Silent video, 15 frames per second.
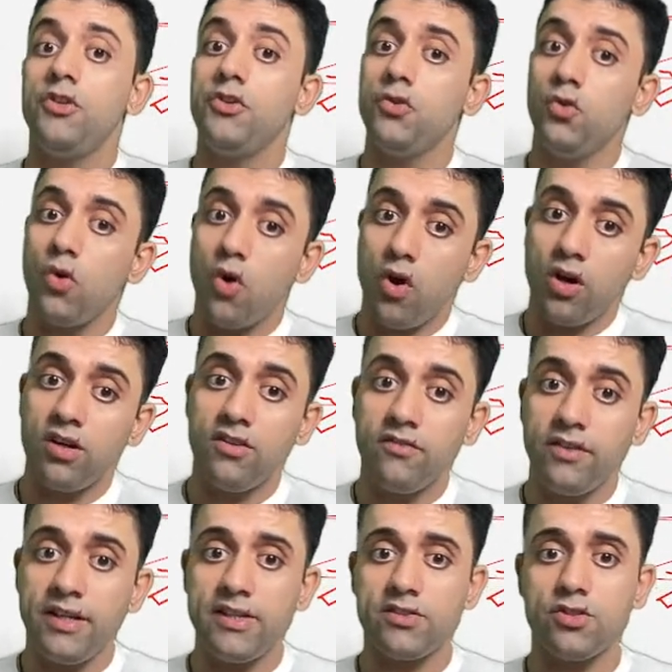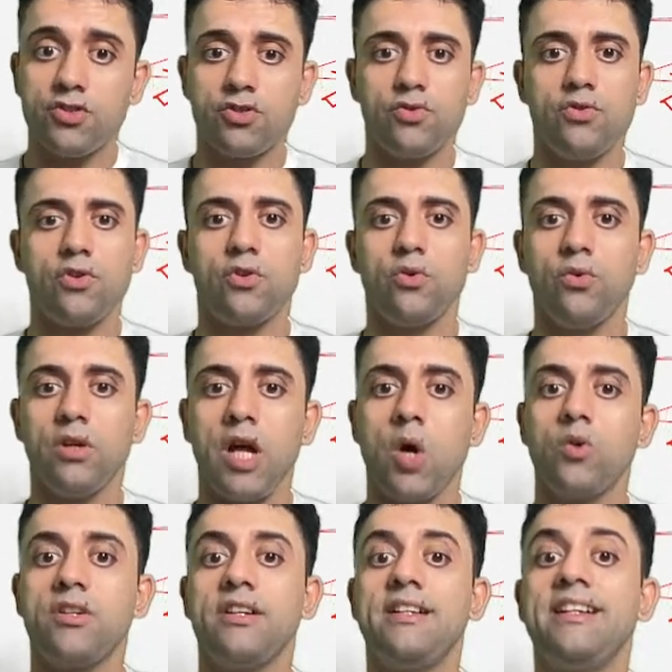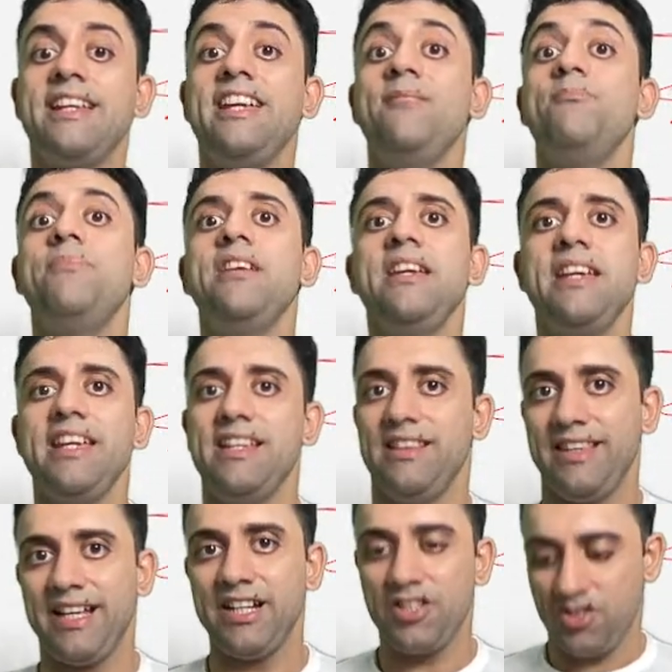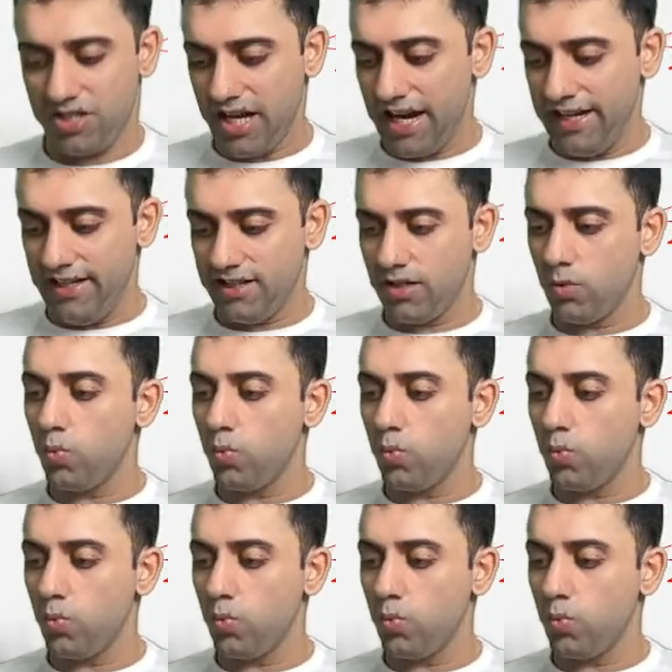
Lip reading: you always should rule out TB in that child.